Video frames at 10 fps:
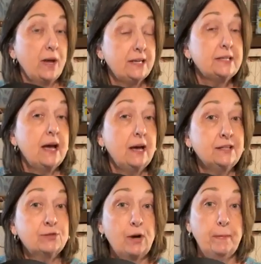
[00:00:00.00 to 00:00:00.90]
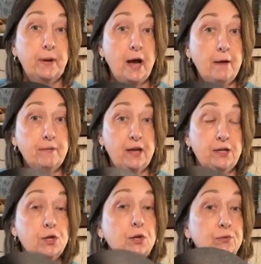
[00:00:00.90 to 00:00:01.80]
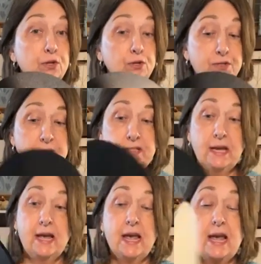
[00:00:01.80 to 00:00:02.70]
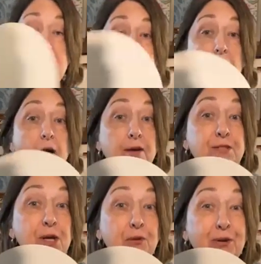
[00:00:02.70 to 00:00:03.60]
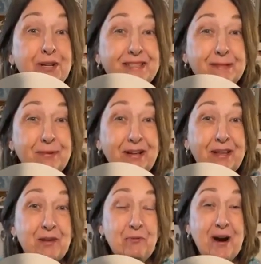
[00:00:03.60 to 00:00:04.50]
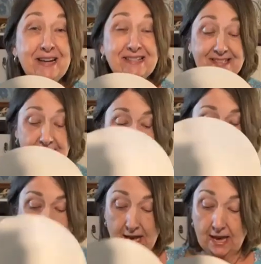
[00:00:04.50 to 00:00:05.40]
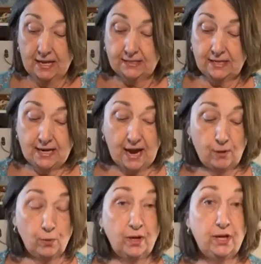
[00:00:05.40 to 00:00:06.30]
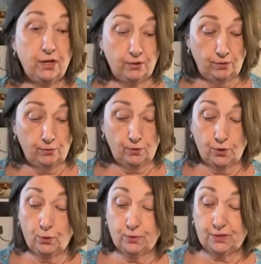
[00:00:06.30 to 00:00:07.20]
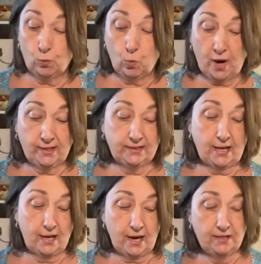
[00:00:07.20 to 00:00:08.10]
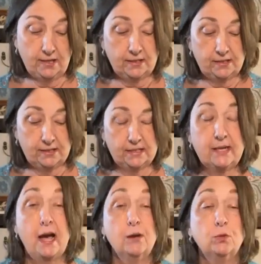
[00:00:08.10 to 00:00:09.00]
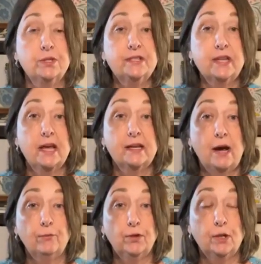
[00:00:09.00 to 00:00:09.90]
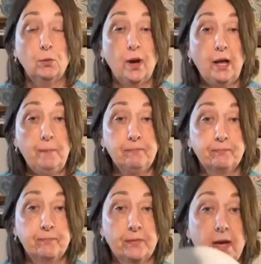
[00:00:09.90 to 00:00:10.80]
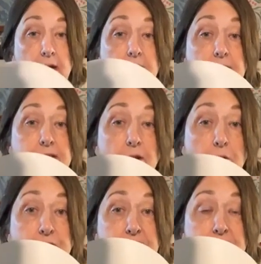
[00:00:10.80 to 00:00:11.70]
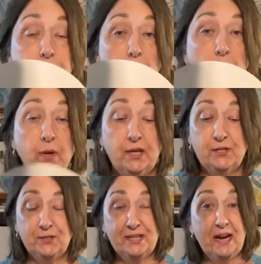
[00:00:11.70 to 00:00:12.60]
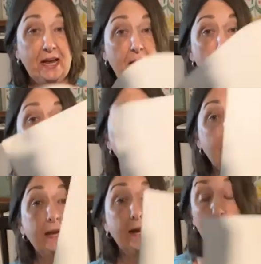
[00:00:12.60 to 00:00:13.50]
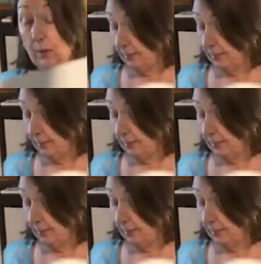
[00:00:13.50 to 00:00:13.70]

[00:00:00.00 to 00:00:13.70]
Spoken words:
wet it down, scrape it off, and you can reuse this. It's also reusable on the white side. Tonight, we're going to use the white side. I think this design will stand out really well. So this is what we're going to do tonight. I'm going to take it